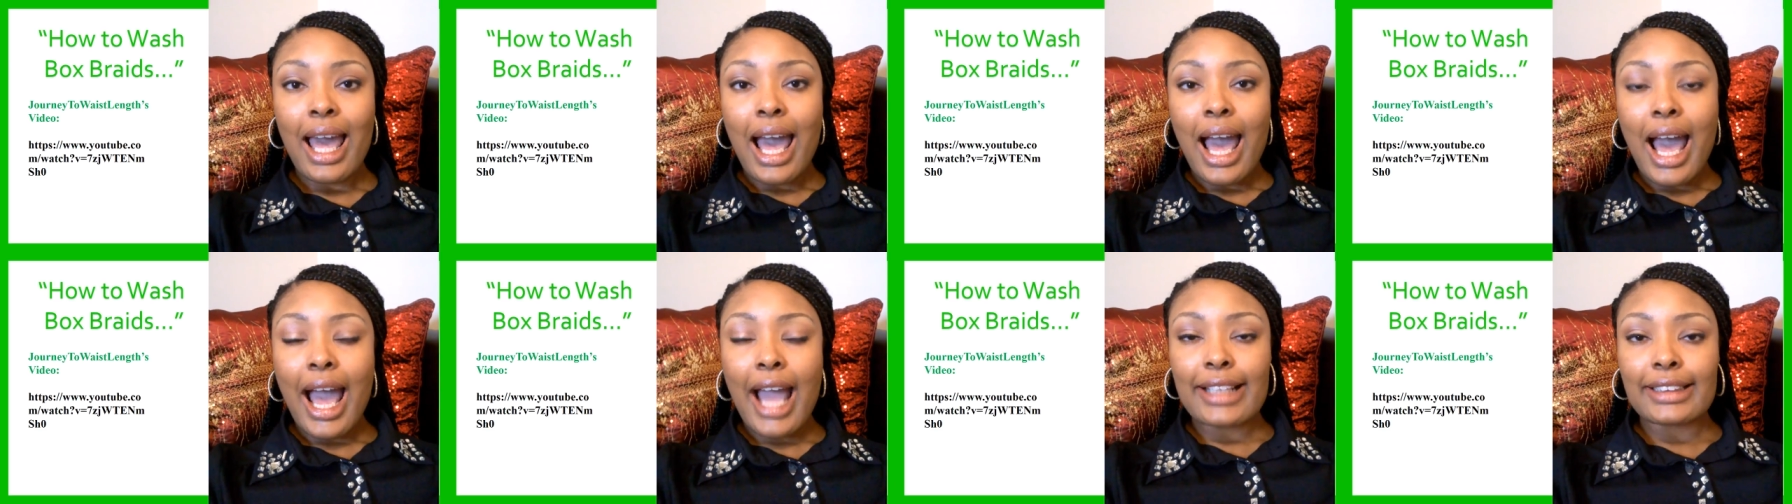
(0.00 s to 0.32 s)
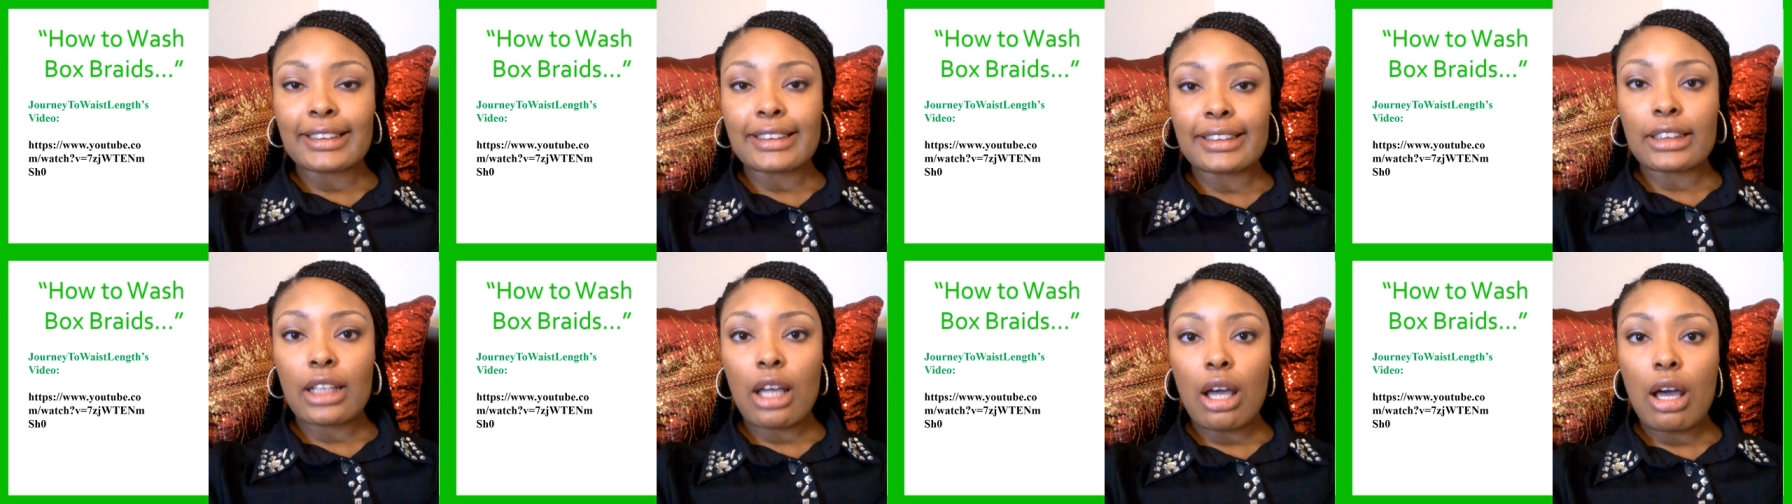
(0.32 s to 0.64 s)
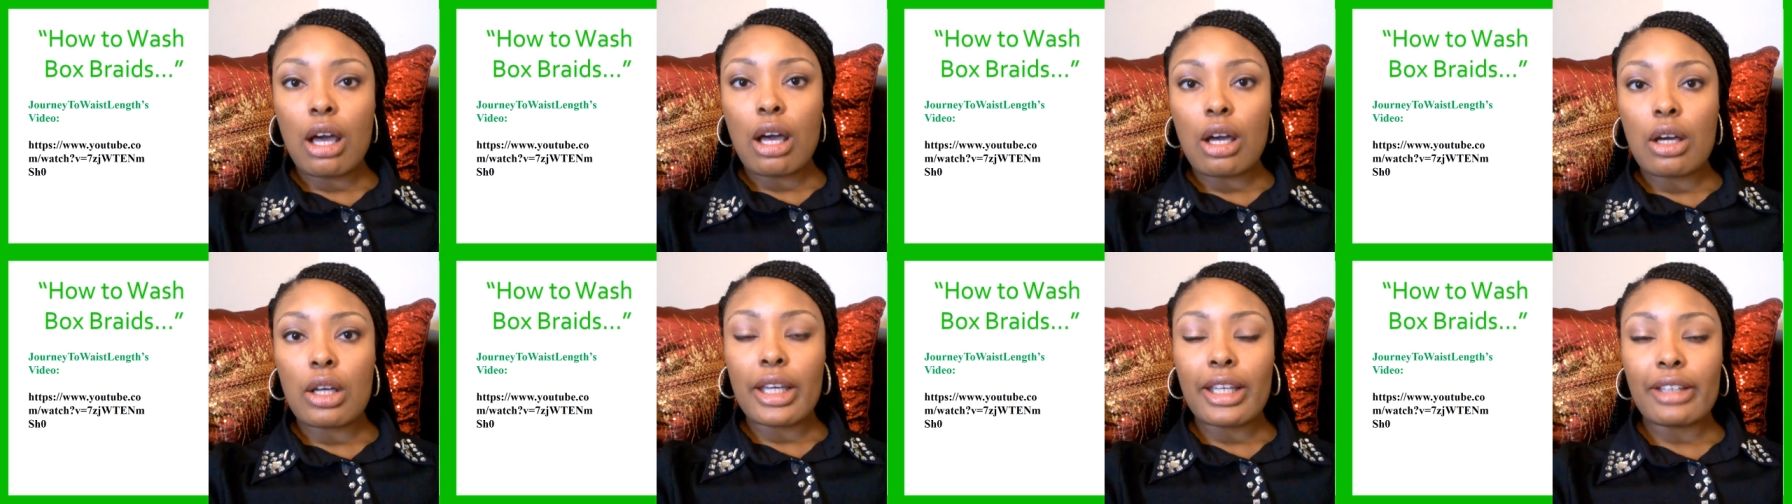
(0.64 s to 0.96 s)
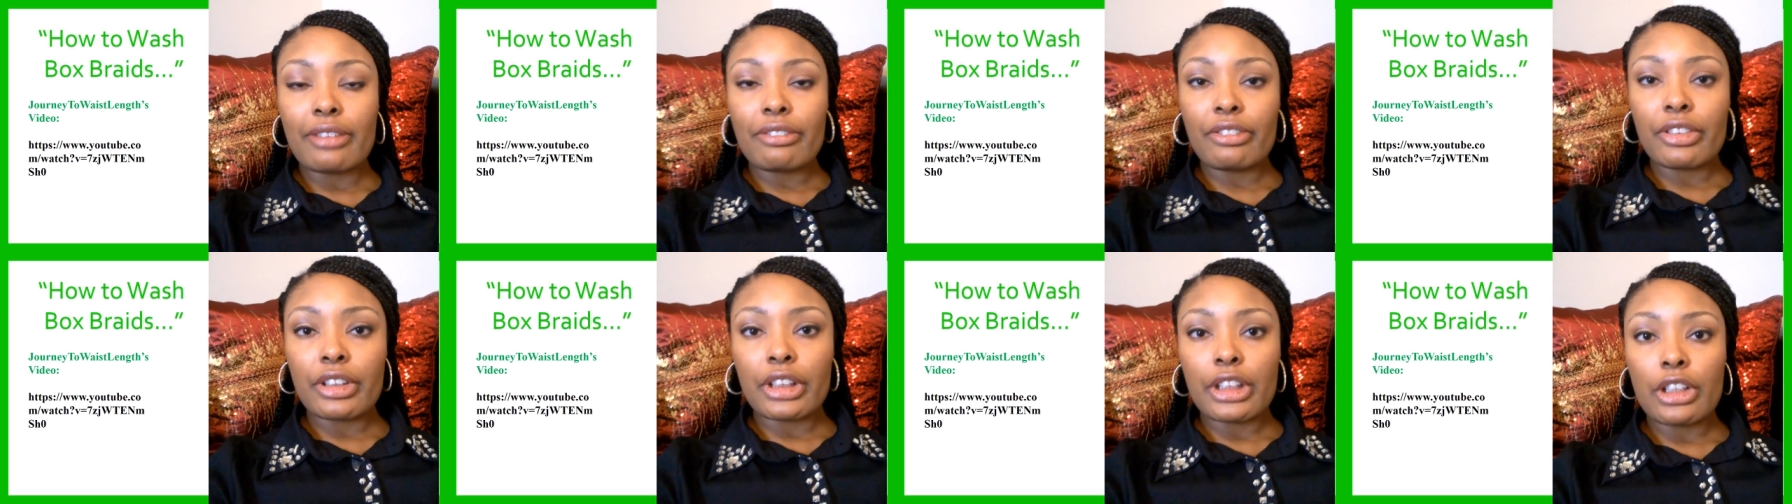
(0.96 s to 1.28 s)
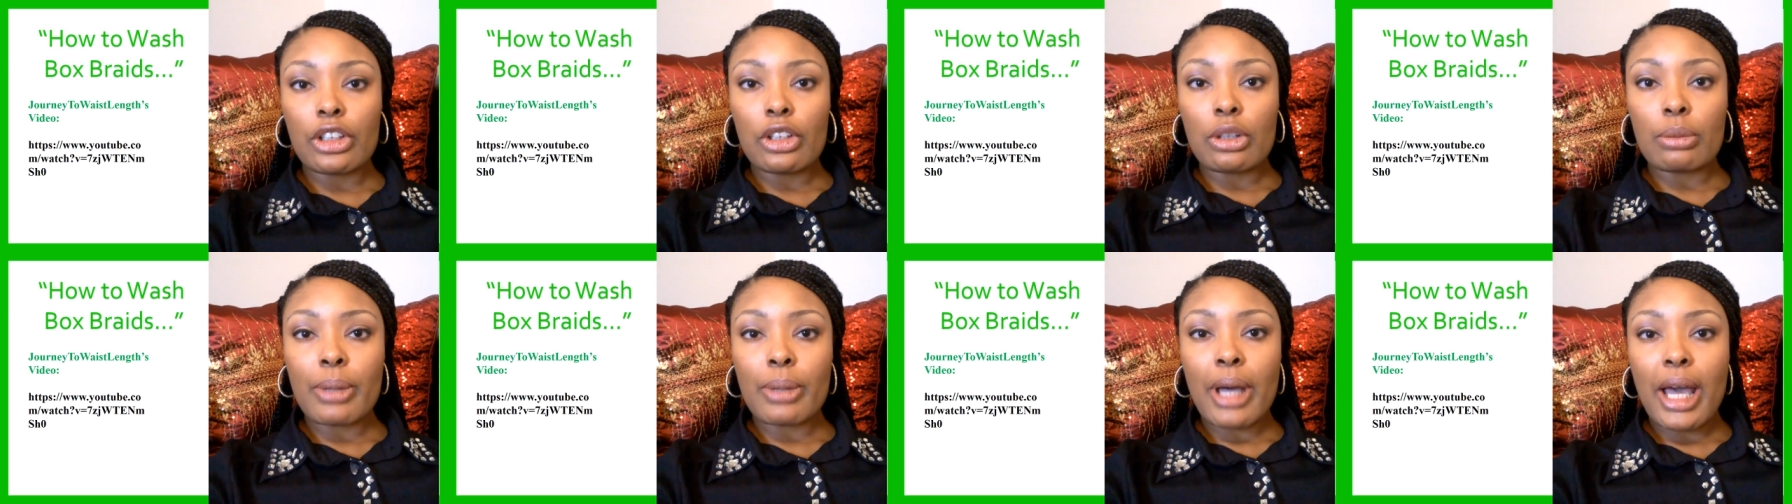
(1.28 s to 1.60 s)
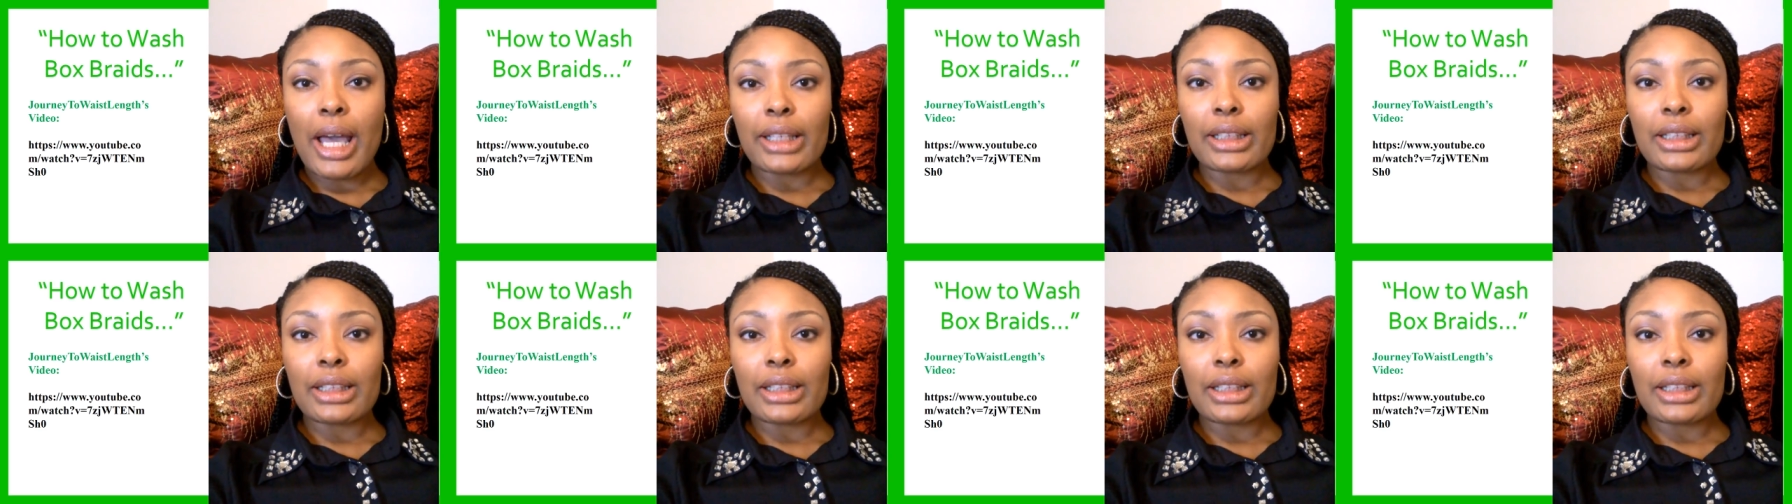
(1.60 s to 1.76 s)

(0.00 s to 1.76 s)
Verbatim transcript: I saw a video by a